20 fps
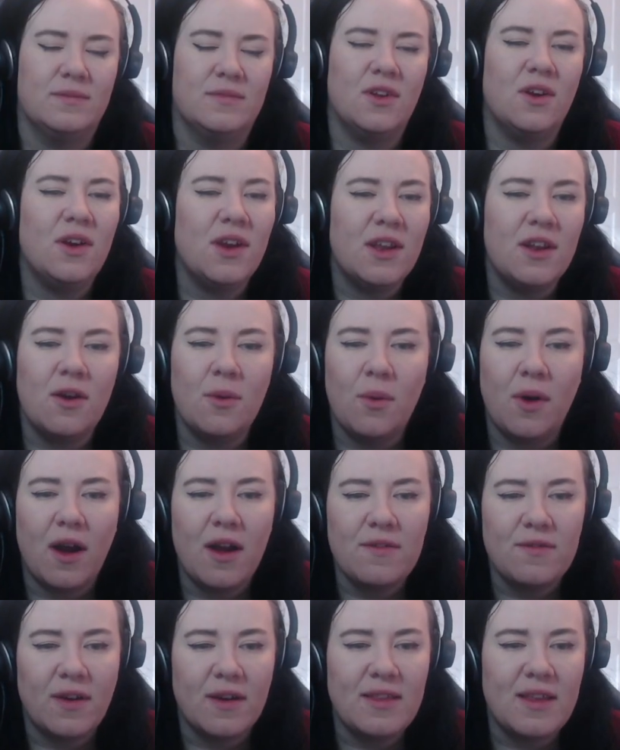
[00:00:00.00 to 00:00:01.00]
Oh, you know what?
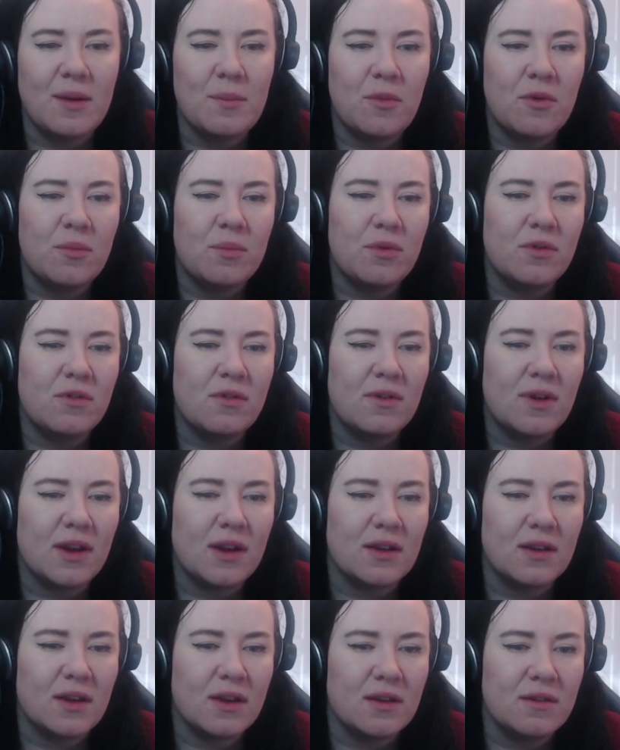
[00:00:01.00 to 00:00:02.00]
I find that more
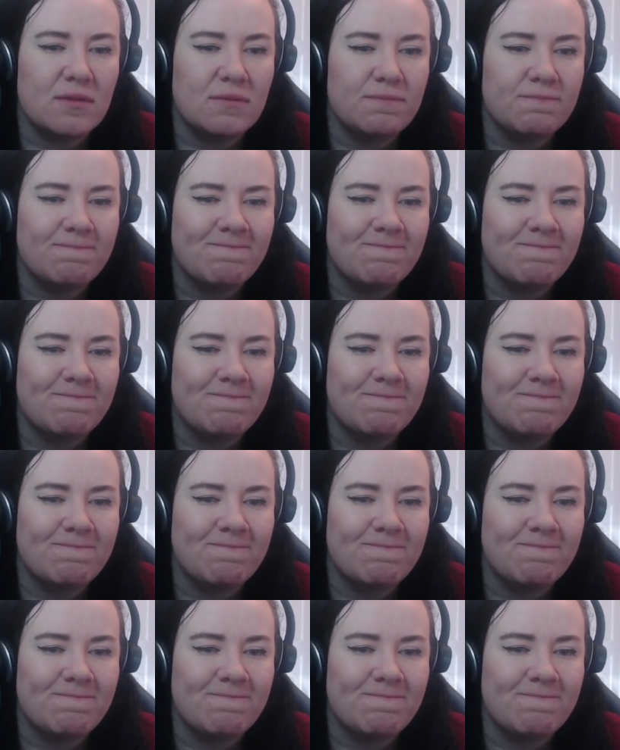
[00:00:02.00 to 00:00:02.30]
boring now.